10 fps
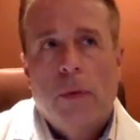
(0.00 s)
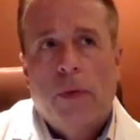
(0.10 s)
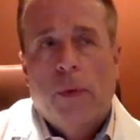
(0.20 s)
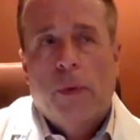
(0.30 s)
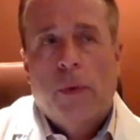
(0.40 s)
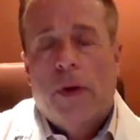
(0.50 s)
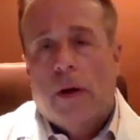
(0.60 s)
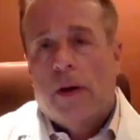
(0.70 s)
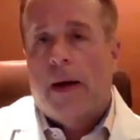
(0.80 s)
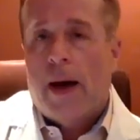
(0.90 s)
With
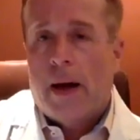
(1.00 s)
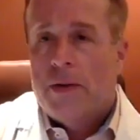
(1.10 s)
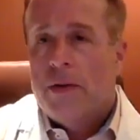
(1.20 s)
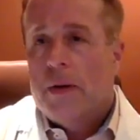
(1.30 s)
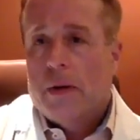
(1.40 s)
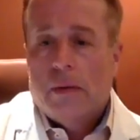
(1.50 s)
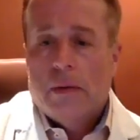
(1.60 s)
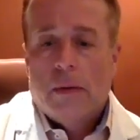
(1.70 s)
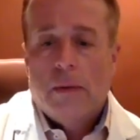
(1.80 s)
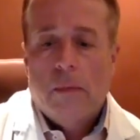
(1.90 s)
regard to Axio,
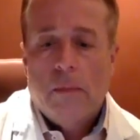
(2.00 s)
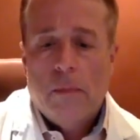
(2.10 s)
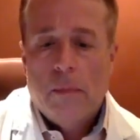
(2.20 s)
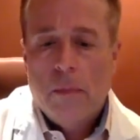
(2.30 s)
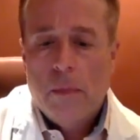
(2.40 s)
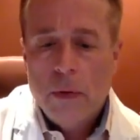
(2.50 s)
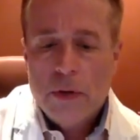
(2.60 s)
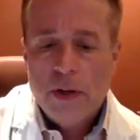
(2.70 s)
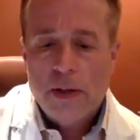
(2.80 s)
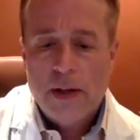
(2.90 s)

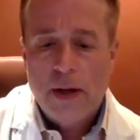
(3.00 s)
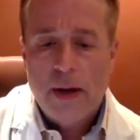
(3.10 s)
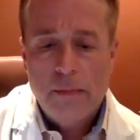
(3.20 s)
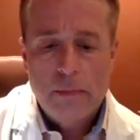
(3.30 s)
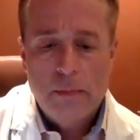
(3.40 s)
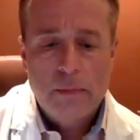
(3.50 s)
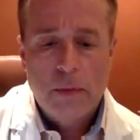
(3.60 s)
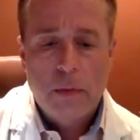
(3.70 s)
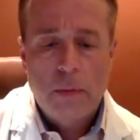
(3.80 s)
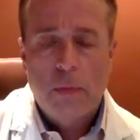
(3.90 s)
most of the time,
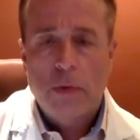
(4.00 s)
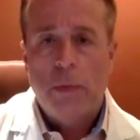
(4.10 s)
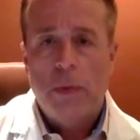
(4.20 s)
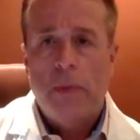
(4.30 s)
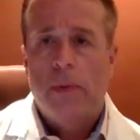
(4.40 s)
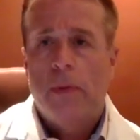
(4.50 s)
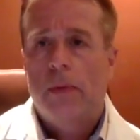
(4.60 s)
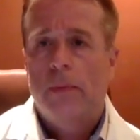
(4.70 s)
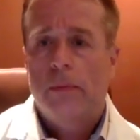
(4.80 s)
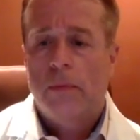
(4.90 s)
most people,